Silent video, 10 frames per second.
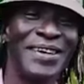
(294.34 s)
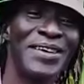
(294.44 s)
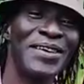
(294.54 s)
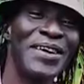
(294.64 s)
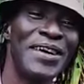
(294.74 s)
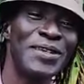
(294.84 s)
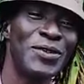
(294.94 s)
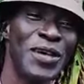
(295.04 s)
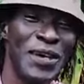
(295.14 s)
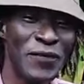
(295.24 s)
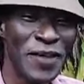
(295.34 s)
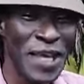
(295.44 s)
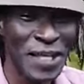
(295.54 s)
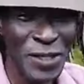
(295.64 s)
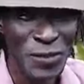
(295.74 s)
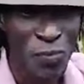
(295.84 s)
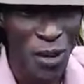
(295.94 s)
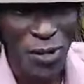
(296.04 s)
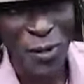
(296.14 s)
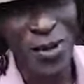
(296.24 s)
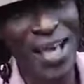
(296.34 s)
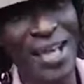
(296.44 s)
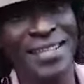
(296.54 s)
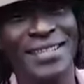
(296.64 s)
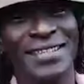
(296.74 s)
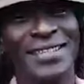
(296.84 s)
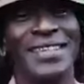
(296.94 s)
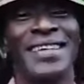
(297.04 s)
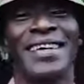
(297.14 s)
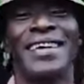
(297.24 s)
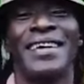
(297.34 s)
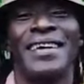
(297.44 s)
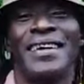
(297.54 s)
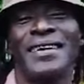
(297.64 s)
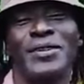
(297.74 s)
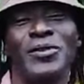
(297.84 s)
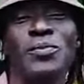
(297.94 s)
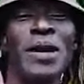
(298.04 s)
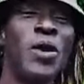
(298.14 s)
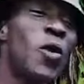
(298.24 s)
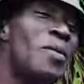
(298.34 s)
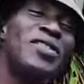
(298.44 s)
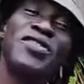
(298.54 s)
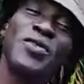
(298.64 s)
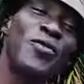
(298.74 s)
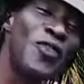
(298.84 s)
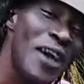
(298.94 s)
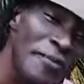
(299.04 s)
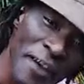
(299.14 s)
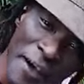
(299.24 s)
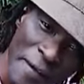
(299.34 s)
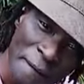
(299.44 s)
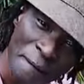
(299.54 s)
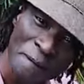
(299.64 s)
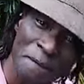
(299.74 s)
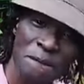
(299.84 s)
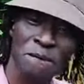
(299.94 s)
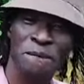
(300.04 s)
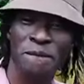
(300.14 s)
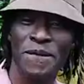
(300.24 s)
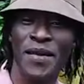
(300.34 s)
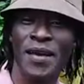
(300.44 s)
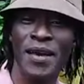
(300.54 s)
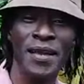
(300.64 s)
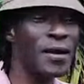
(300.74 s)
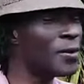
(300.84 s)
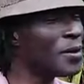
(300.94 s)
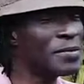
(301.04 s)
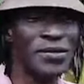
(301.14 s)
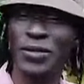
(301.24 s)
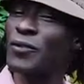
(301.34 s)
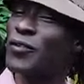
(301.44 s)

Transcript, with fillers: you know. So if he and this boy no last, the woman not gonna be single forever. I don't want to be